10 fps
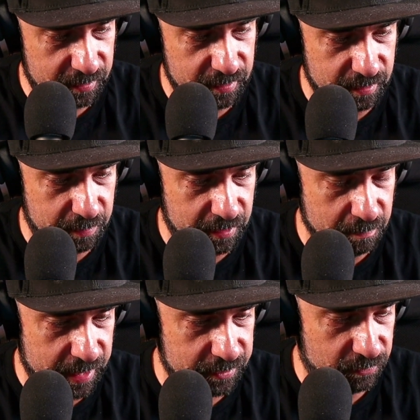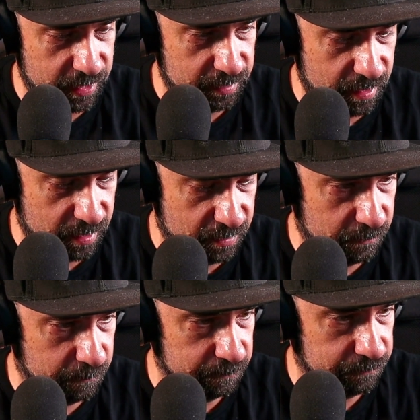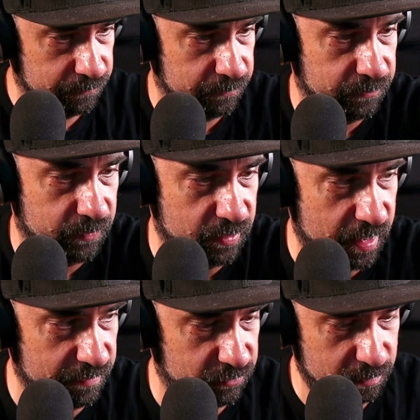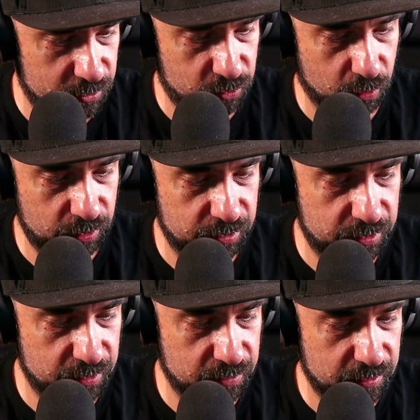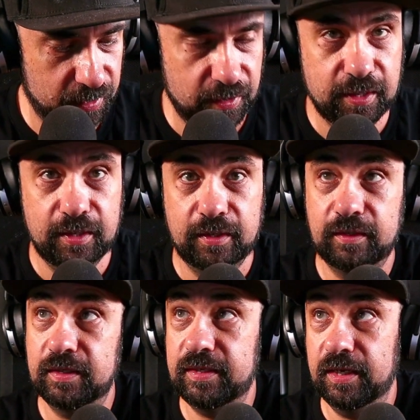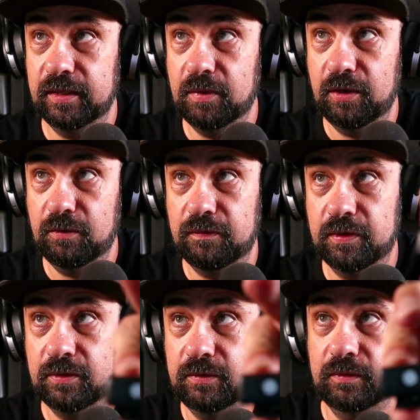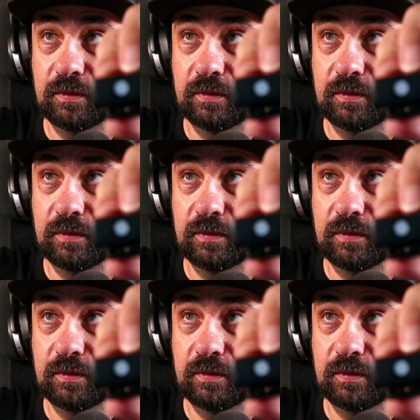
is a big mess right now. I have too much work to do. The second microphone.